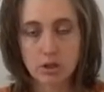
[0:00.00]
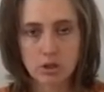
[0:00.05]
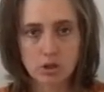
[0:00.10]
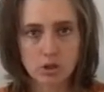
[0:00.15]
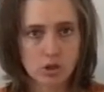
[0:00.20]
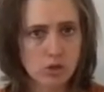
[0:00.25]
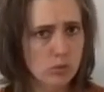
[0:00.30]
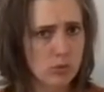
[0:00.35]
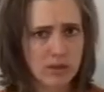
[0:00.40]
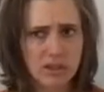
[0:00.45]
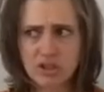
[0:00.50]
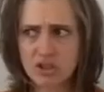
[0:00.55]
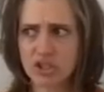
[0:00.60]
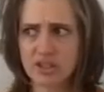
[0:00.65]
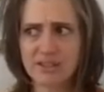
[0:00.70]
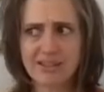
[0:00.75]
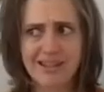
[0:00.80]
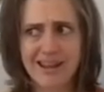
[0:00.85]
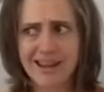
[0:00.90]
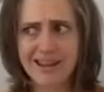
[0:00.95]
You wouldn't
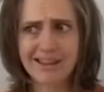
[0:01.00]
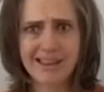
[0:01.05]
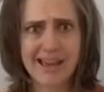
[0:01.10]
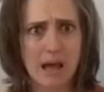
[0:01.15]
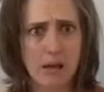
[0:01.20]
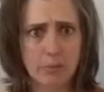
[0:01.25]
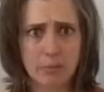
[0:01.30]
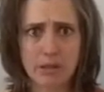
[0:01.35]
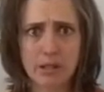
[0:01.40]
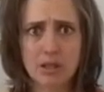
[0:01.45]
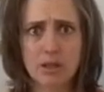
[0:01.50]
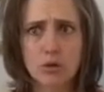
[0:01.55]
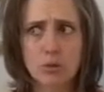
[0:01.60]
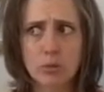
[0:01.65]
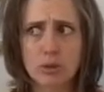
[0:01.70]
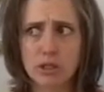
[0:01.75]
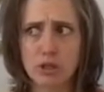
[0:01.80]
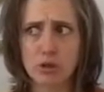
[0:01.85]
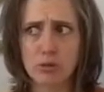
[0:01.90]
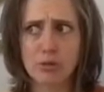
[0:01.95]
just take that pill
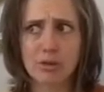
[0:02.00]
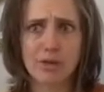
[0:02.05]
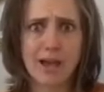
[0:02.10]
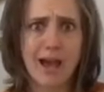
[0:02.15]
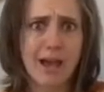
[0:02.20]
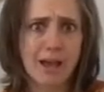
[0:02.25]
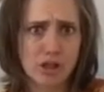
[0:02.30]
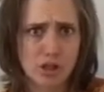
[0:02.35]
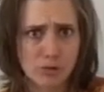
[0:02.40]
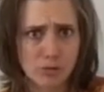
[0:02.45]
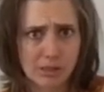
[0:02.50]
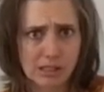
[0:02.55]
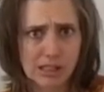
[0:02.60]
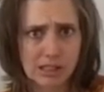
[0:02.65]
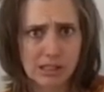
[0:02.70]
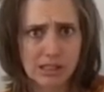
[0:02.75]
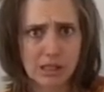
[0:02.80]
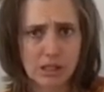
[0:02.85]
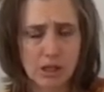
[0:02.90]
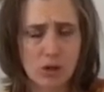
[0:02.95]
when you thought you
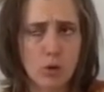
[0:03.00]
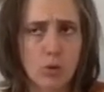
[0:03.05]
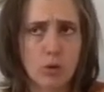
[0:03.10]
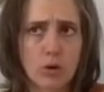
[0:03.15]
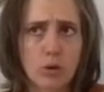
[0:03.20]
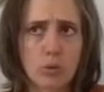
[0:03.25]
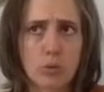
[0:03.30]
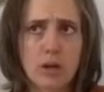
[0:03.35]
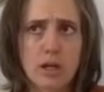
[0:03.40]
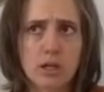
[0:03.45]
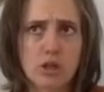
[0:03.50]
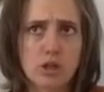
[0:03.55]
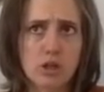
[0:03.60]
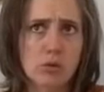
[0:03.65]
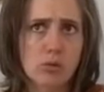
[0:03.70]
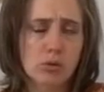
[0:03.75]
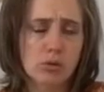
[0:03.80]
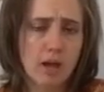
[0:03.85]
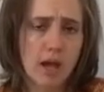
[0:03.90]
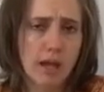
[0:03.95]
needed it or when
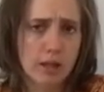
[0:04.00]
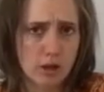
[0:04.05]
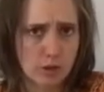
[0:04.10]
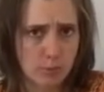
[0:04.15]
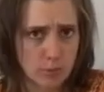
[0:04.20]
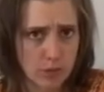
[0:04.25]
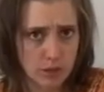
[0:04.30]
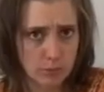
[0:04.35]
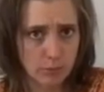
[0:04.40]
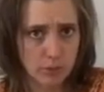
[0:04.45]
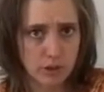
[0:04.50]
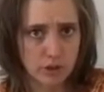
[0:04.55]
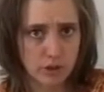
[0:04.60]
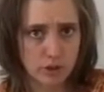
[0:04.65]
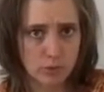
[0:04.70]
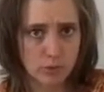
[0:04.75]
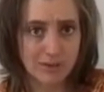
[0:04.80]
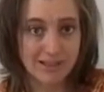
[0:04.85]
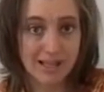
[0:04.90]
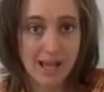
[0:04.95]
you thought your blood
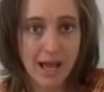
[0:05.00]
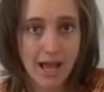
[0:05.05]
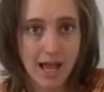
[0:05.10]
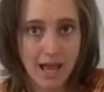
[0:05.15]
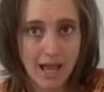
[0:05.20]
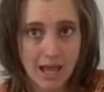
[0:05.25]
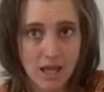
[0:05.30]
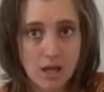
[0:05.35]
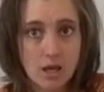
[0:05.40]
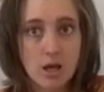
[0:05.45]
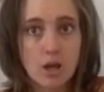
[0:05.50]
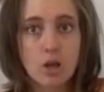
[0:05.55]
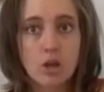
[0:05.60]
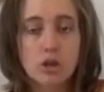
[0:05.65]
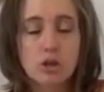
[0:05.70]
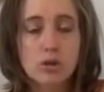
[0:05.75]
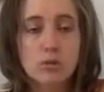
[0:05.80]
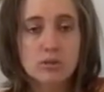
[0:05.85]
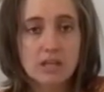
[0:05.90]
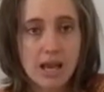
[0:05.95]
pressure was high.
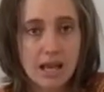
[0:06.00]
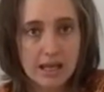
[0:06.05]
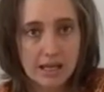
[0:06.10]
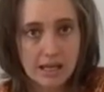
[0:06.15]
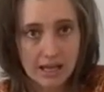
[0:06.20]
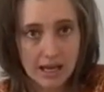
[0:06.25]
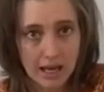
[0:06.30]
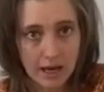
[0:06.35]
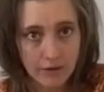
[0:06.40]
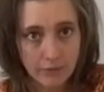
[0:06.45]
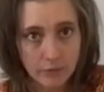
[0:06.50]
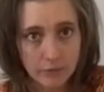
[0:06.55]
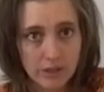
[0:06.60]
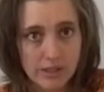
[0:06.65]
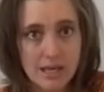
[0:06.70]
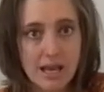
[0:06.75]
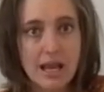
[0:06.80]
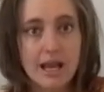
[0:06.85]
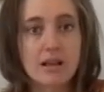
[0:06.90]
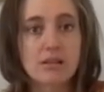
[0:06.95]
You take it
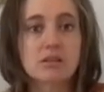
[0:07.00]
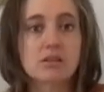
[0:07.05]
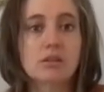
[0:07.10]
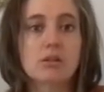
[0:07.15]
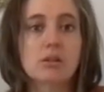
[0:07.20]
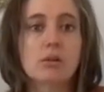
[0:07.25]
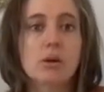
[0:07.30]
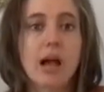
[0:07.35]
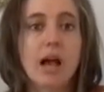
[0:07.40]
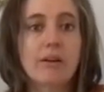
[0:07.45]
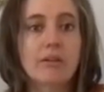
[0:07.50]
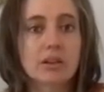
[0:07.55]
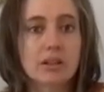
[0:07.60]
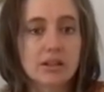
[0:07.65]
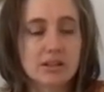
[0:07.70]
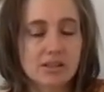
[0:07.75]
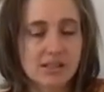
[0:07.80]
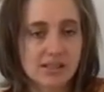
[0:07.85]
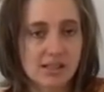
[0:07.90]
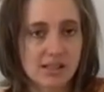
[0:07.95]
every day so you have a
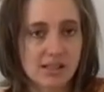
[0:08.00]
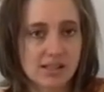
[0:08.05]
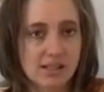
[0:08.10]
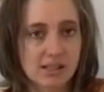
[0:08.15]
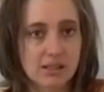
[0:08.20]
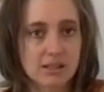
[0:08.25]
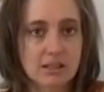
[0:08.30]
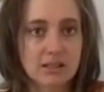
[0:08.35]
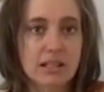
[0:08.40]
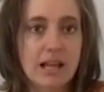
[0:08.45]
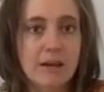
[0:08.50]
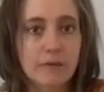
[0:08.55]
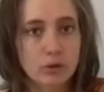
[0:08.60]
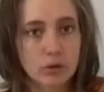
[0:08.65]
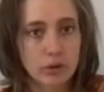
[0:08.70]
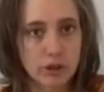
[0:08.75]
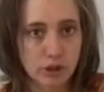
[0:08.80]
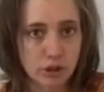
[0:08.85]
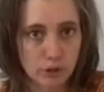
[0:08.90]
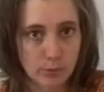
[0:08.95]
consistent
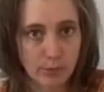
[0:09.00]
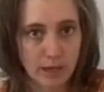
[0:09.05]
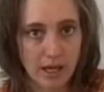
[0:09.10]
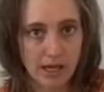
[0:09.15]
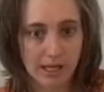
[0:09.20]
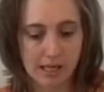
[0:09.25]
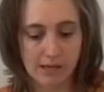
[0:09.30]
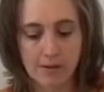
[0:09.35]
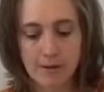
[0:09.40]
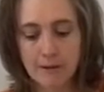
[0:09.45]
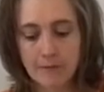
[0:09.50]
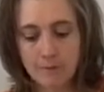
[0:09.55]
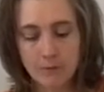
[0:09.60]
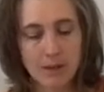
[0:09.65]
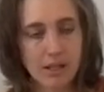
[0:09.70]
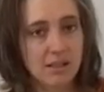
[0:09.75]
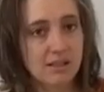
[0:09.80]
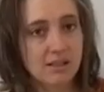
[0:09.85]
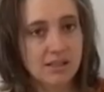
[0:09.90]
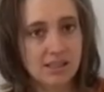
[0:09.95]
level in your body.
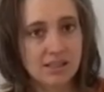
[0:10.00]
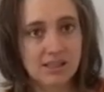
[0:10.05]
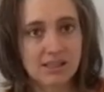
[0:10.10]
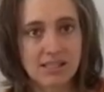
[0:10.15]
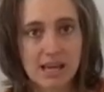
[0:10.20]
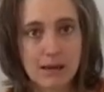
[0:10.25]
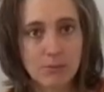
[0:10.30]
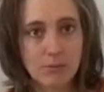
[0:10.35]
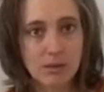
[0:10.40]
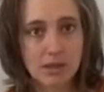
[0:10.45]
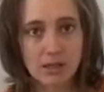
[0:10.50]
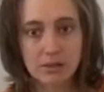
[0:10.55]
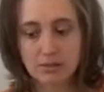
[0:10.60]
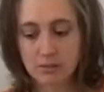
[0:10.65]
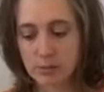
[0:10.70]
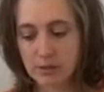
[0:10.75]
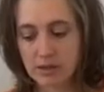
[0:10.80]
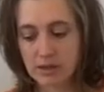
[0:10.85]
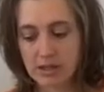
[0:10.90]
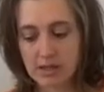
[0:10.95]
It's the same
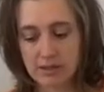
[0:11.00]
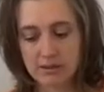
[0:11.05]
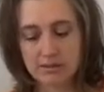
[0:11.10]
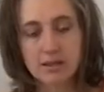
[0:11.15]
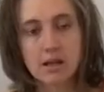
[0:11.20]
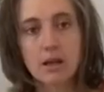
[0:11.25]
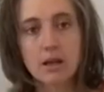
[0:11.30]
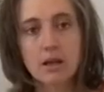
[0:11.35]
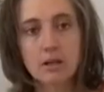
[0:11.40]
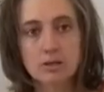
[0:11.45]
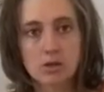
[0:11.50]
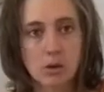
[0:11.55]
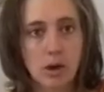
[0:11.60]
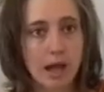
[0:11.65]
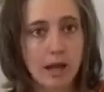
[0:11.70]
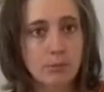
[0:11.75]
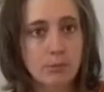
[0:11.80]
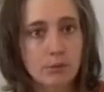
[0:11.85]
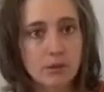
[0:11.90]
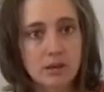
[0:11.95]
things with these. So
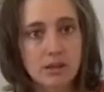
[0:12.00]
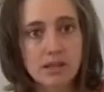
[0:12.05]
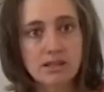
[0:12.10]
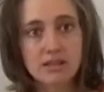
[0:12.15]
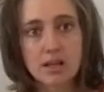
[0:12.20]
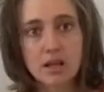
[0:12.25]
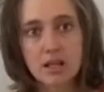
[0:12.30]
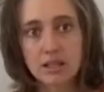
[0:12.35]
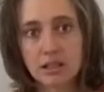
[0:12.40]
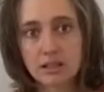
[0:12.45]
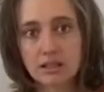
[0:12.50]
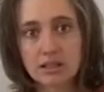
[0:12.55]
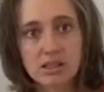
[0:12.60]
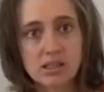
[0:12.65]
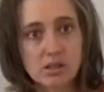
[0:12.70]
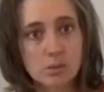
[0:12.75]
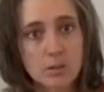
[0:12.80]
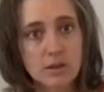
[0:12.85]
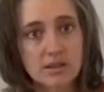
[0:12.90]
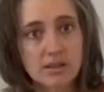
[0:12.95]
I put these on at
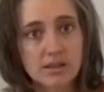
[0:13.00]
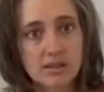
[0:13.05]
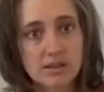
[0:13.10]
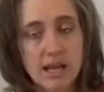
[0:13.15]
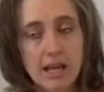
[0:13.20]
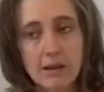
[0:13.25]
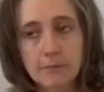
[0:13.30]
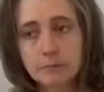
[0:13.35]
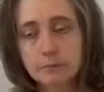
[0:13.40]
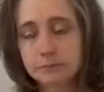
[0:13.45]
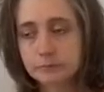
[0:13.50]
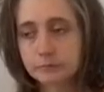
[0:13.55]
least once a day.